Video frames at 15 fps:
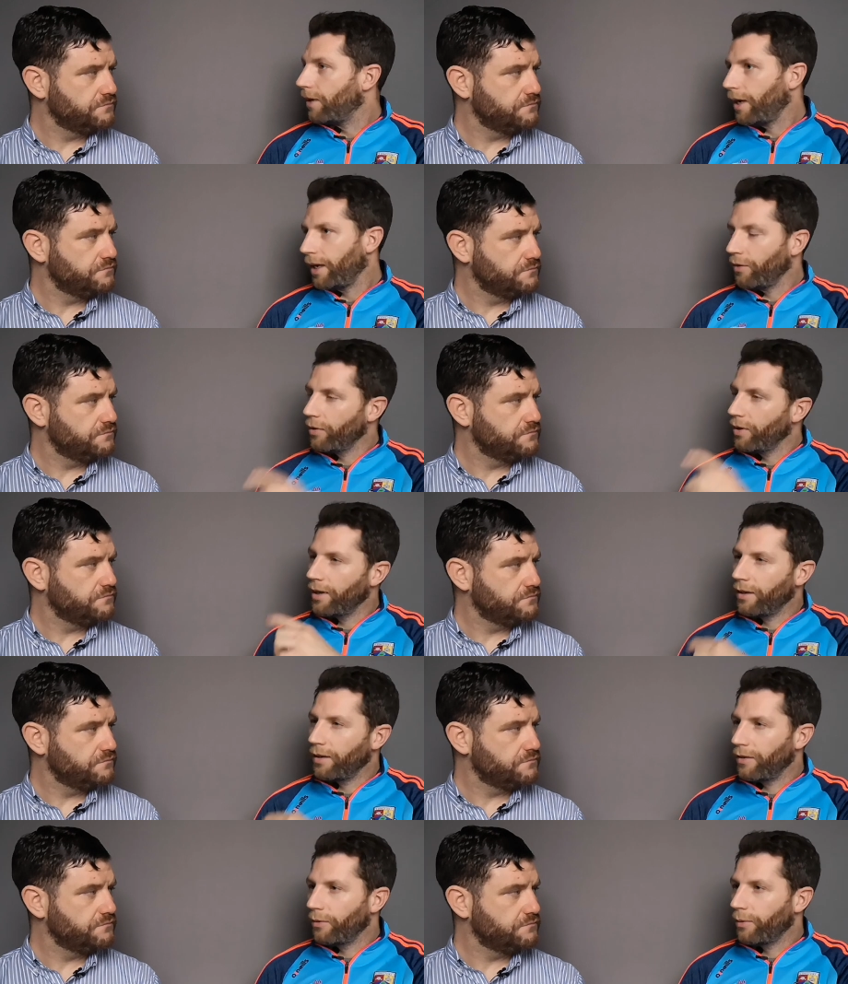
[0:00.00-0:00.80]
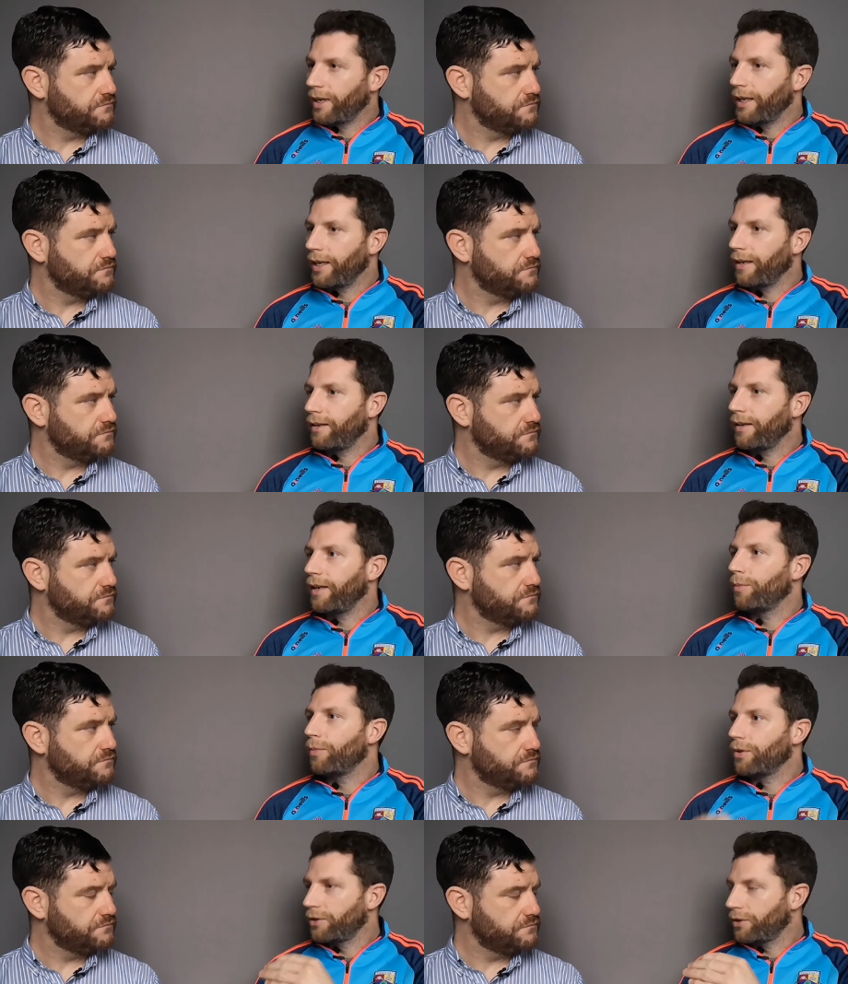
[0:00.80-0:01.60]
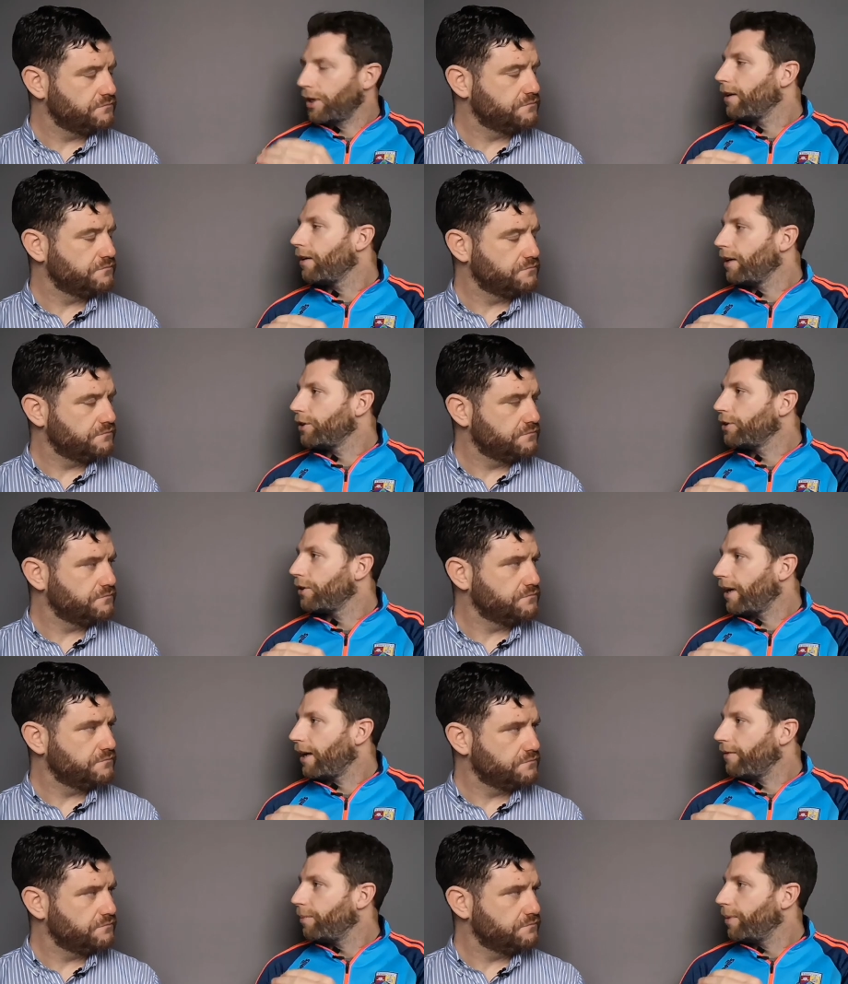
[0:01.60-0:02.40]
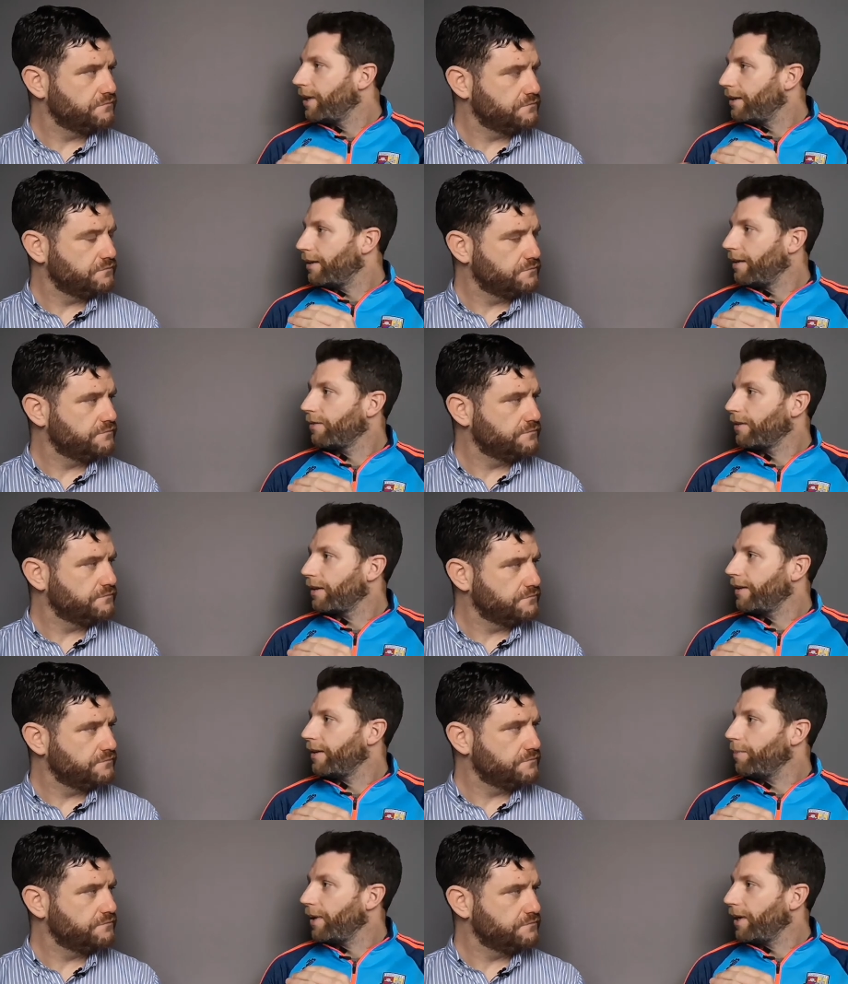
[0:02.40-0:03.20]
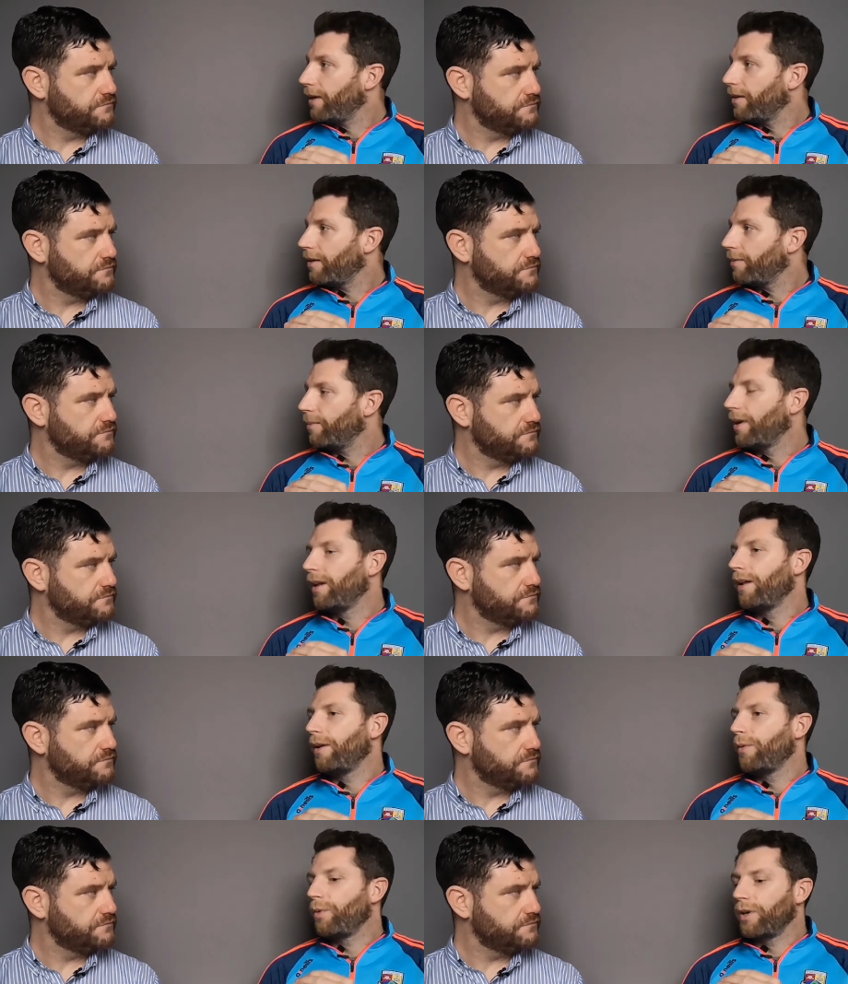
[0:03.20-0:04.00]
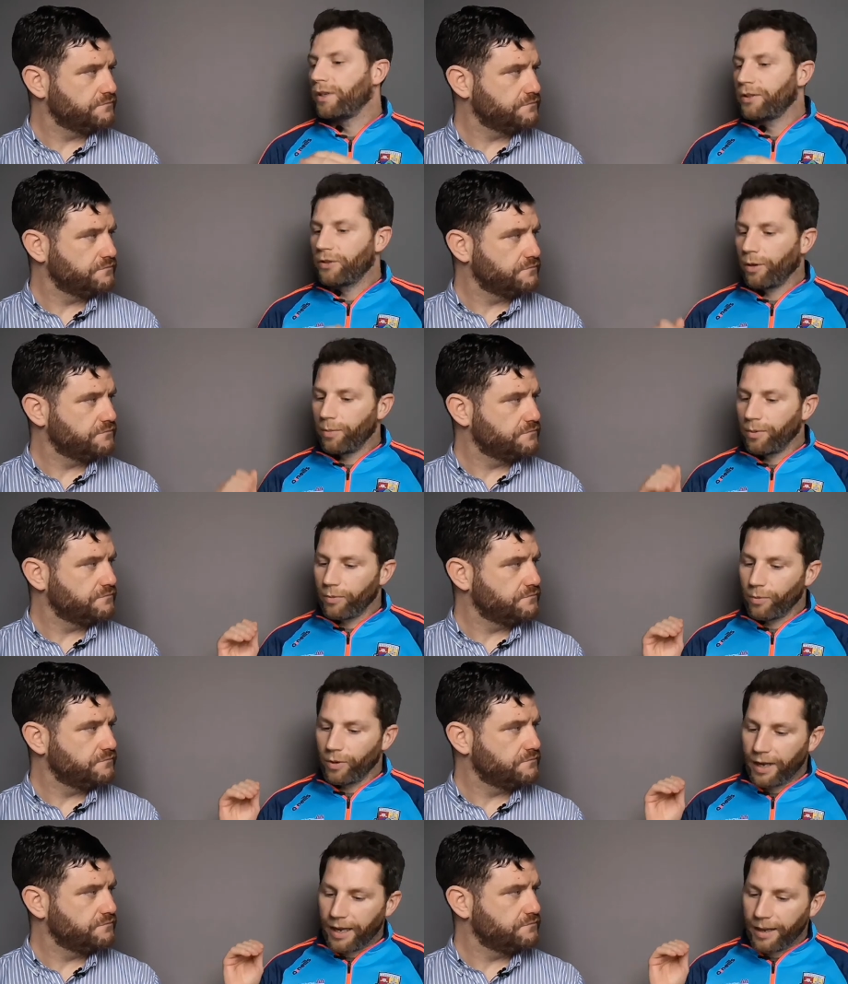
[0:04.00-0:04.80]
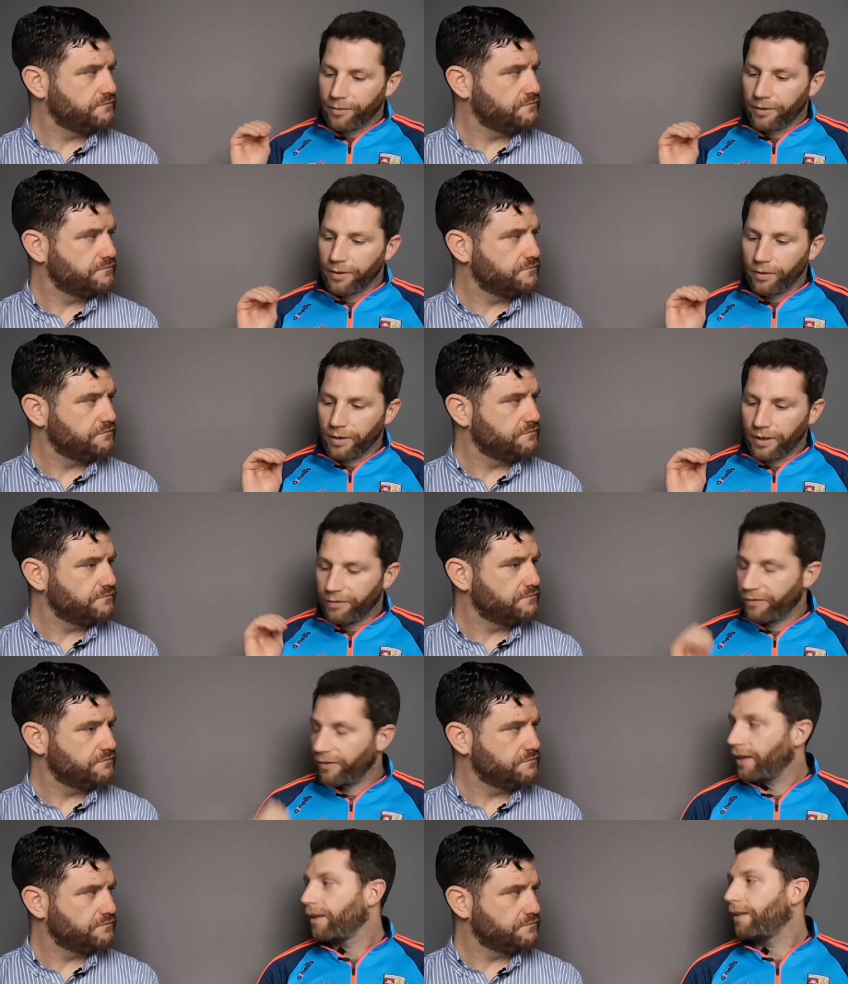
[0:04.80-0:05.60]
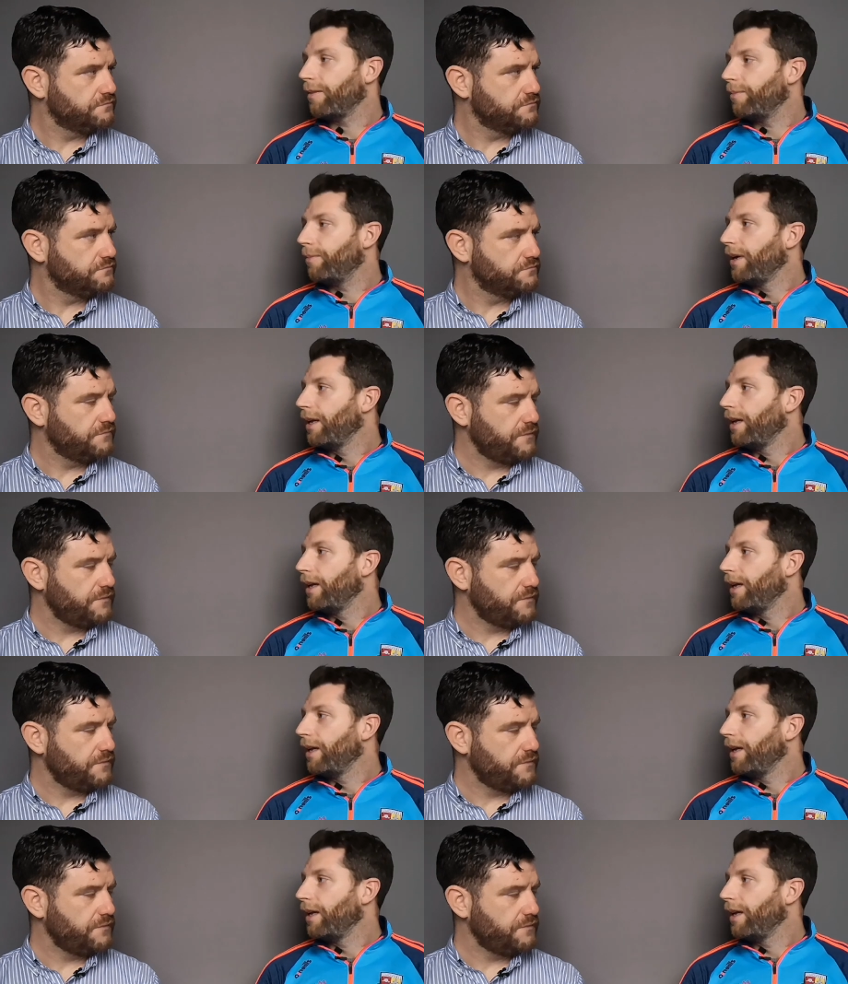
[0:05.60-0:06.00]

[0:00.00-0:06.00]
Speaker 1: I know they didn't in 2018, but generally should have a bit of difficulty beating them, whereas Dublin will absolutely fill at them.